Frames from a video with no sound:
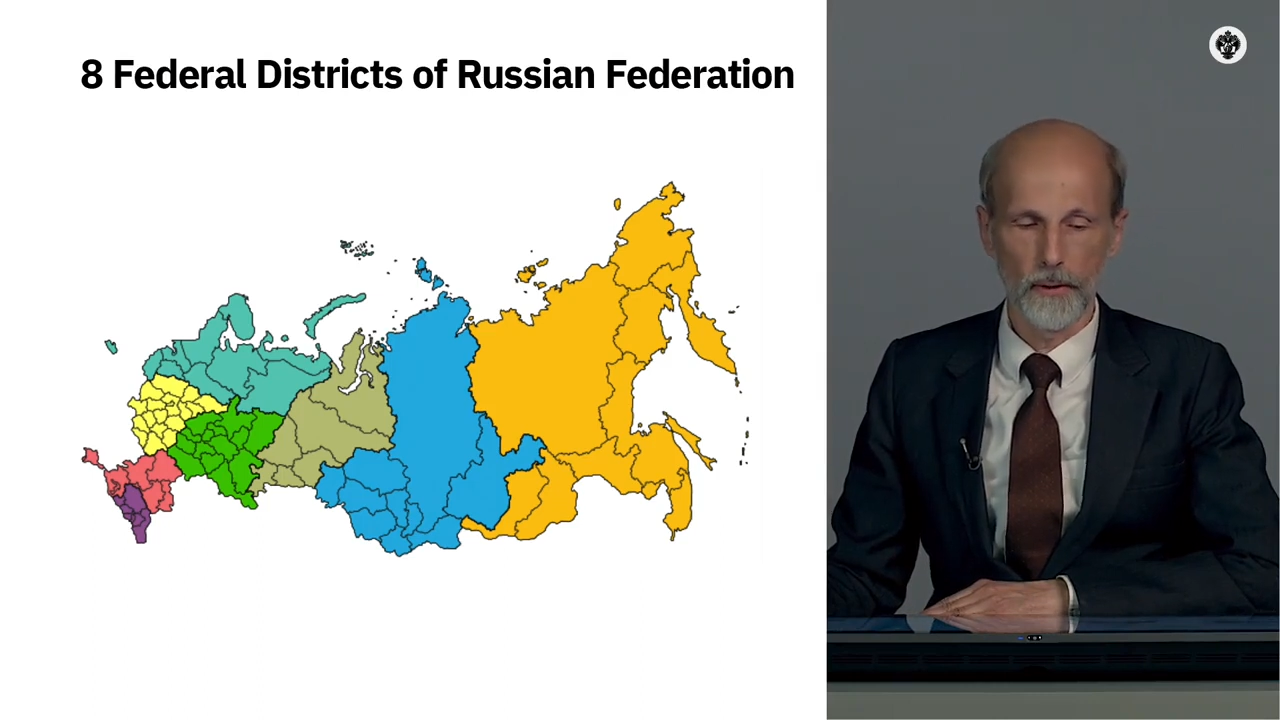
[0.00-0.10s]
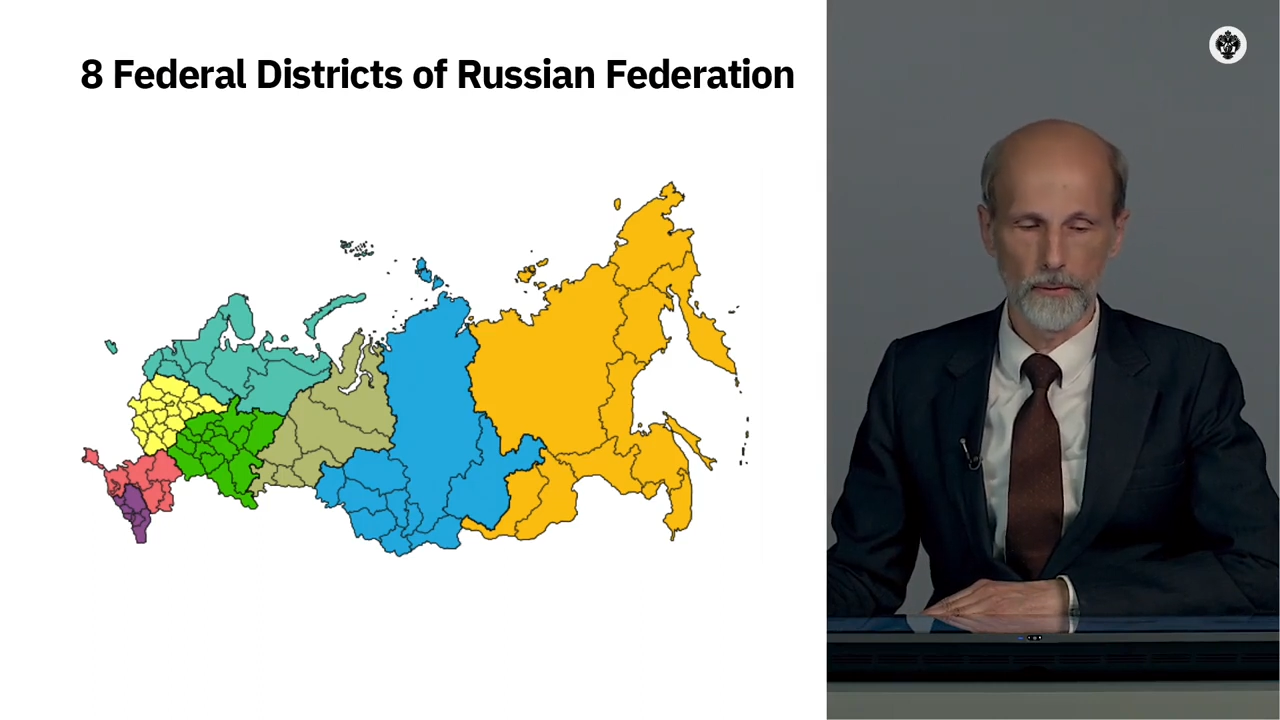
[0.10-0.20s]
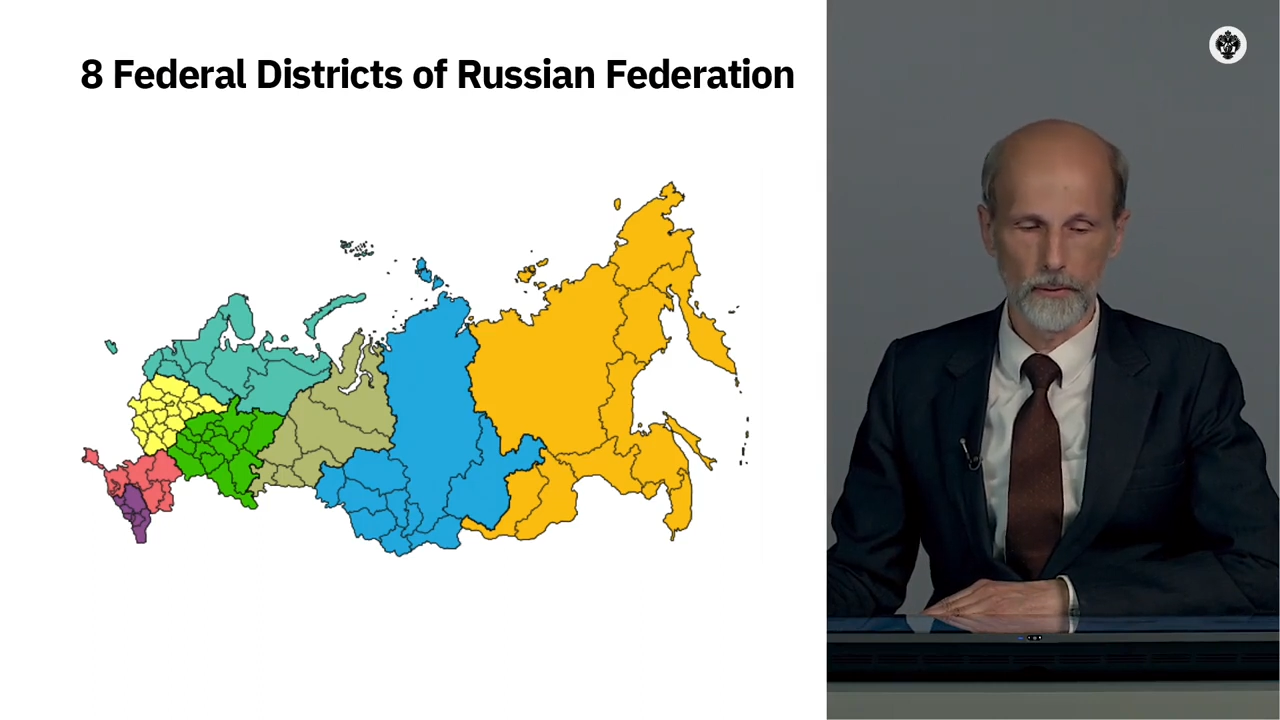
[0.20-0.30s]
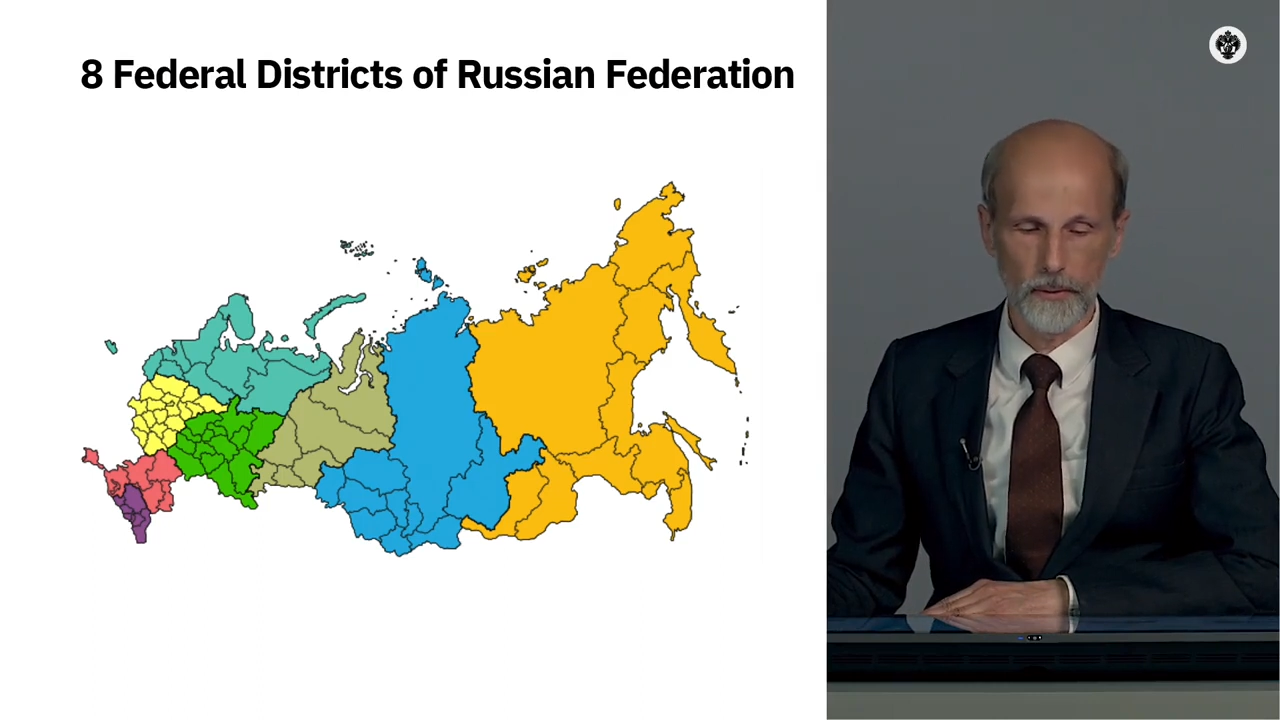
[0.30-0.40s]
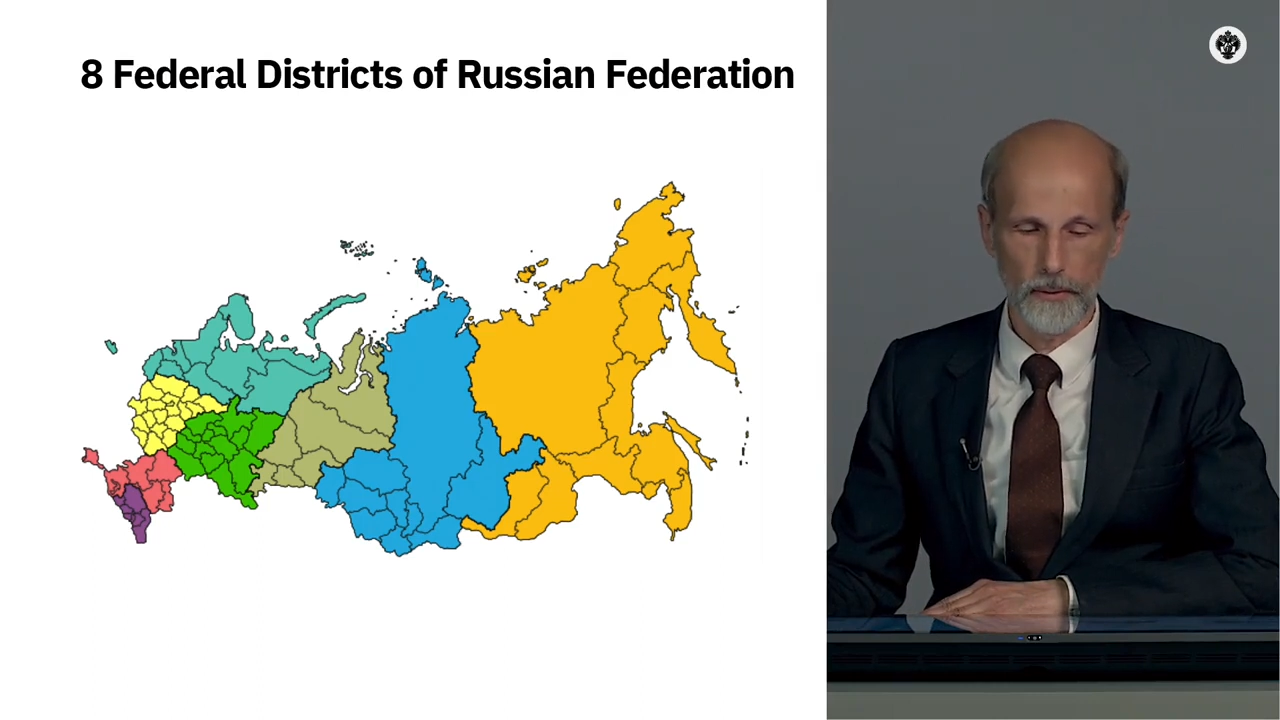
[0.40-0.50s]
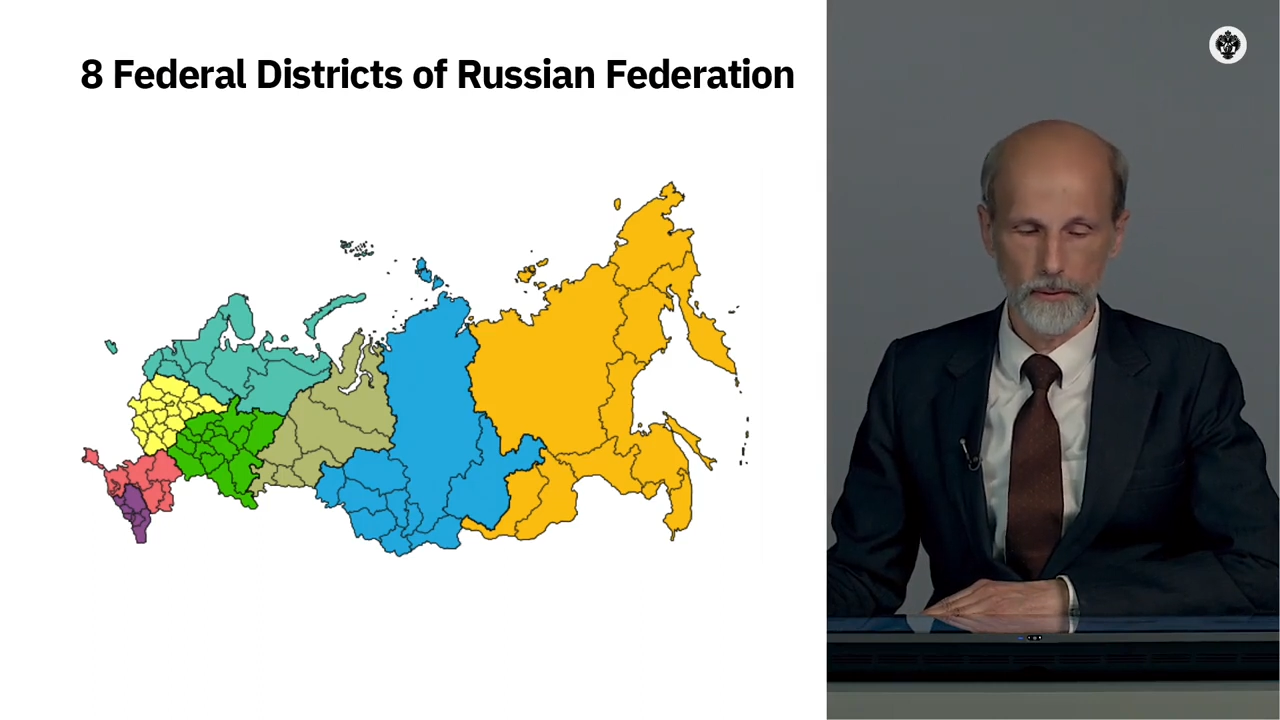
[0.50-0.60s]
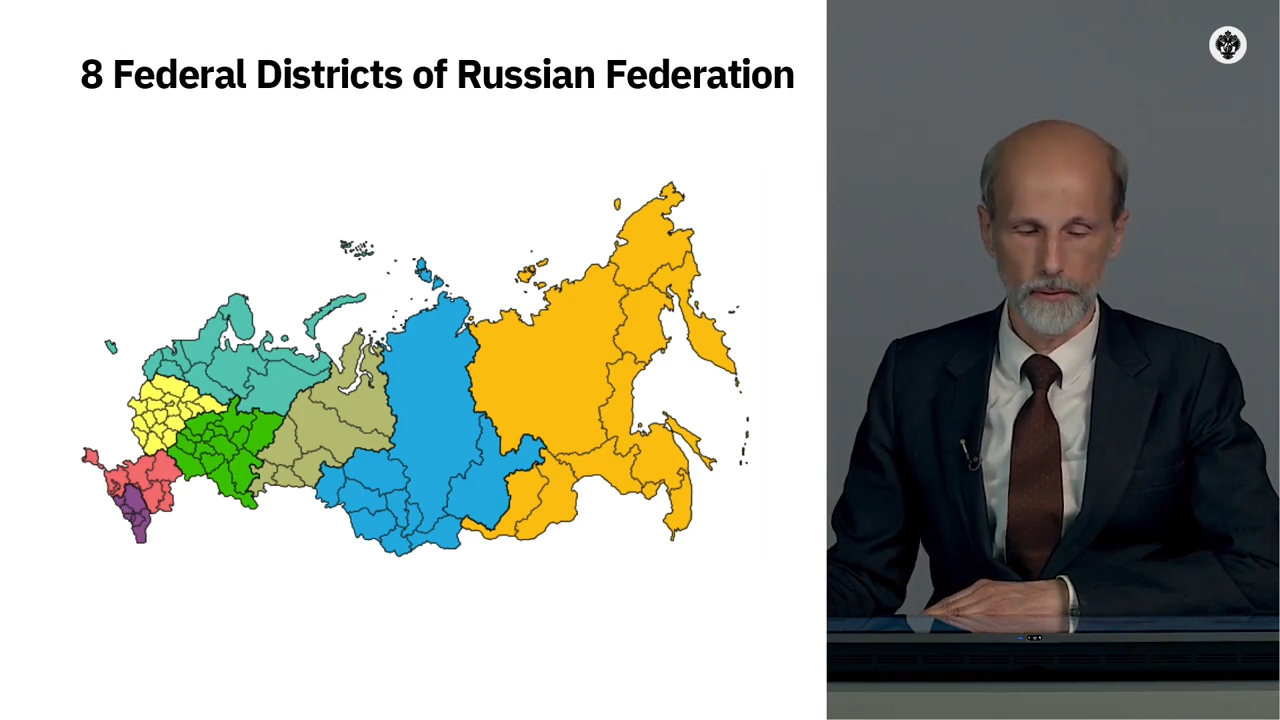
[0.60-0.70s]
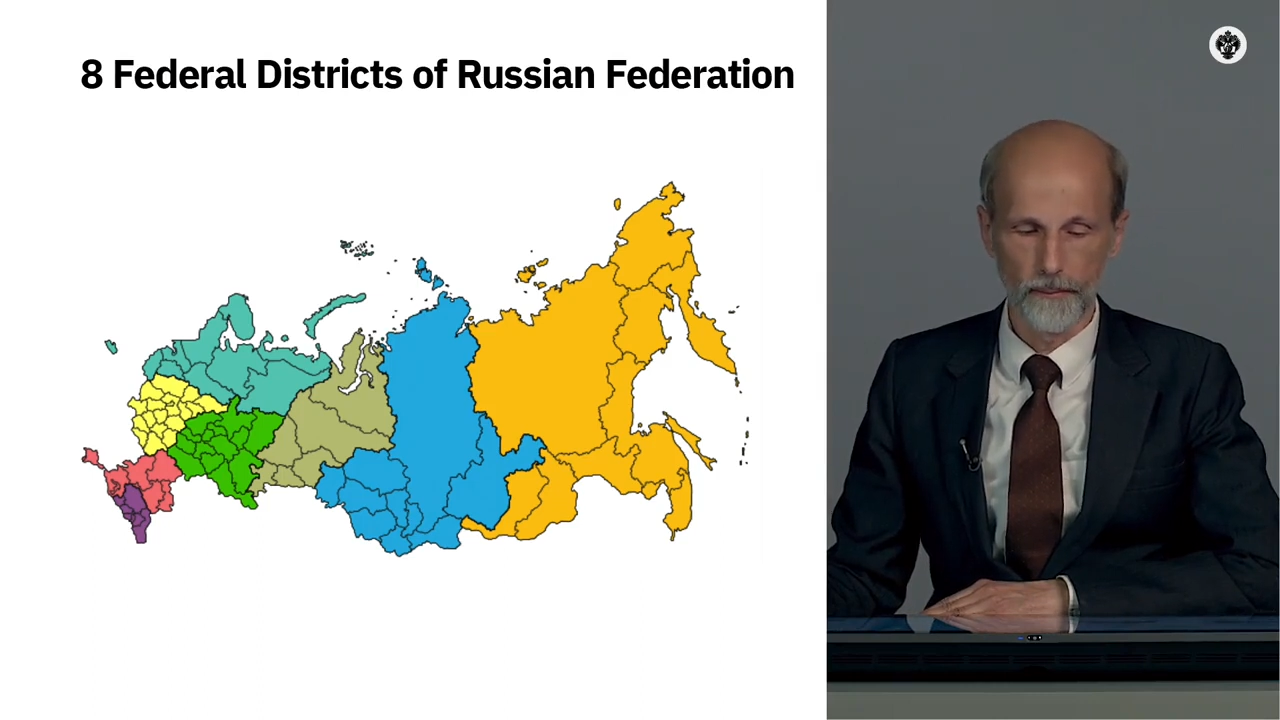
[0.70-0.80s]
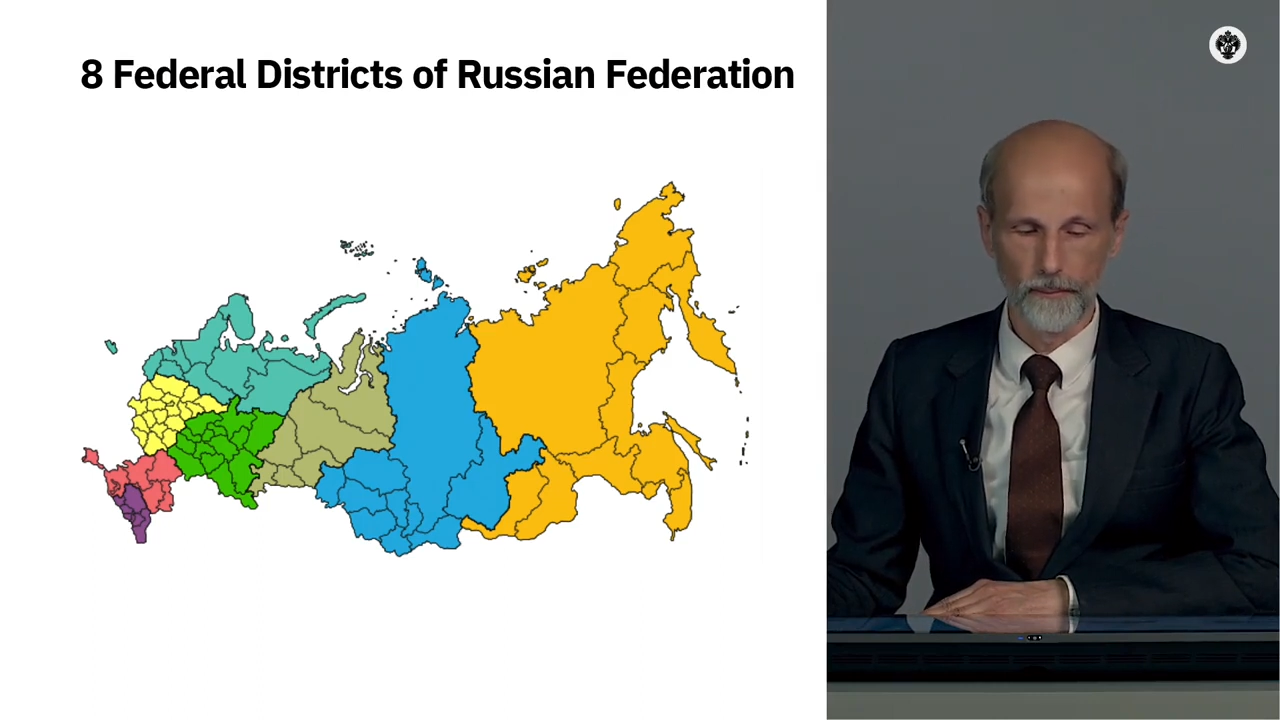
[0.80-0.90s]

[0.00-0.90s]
authorities.